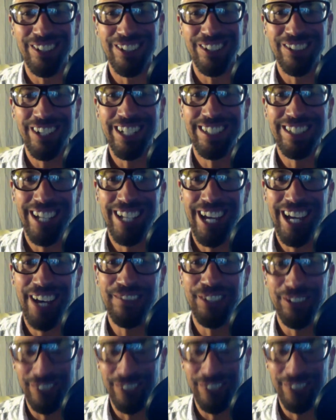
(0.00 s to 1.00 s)
great to have
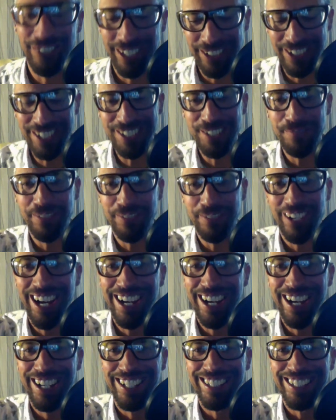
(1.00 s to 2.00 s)
you. What a great
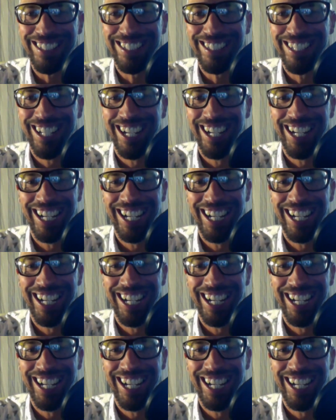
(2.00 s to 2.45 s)
surprise.